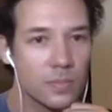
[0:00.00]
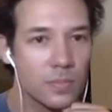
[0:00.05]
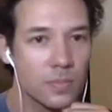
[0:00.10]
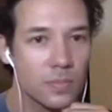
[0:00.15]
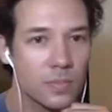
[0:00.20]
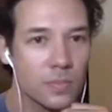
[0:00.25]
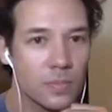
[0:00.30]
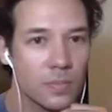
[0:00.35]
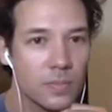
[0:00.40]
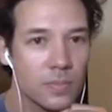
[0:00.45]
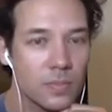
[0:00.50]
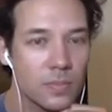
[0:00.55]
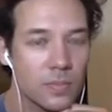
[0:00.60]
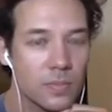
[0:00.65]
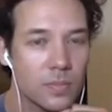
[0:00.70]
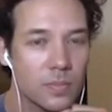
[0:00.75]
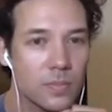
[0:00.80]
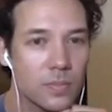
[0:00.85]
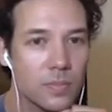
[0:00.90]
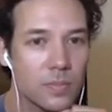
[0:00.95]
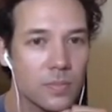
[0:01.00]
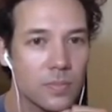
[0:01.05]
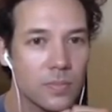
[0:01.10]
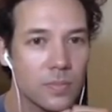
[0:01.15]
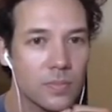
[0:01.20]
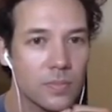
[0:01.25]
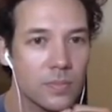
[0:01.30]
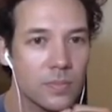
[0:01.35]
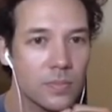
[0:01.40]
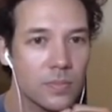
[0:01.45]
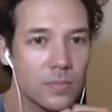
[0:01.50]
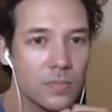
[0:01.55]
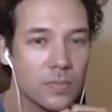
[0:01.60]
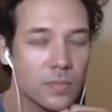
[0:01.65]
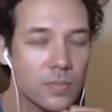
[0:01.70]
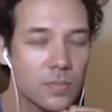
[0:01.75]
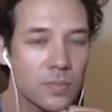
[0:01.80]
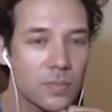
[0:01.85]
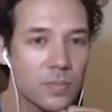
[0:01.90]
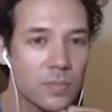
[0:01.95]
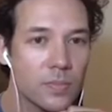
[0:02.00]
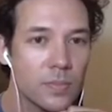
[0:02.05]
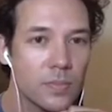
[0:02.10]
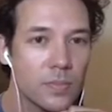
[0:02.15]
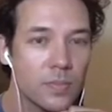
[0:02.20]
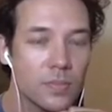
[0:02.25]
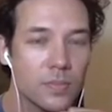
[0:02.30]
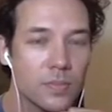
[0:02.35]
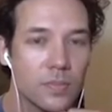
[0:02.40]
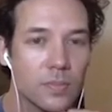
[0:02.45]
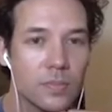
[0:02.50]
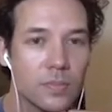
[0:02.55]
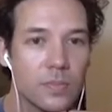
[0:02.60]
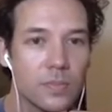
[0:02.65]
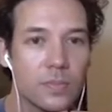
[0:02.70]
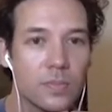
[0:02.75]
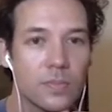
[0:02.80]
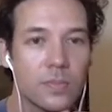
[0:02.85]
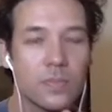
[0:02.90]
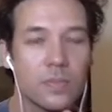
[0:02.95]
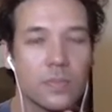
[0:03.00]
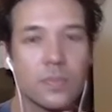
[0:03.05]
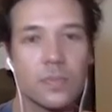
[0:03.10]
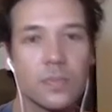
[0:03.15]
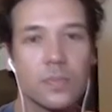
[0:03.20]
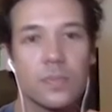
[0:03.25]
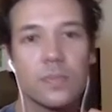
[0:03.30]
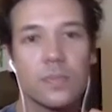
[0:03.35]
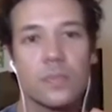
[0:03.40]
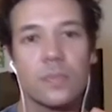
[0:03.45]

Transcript: No words are spoken by the person on screen.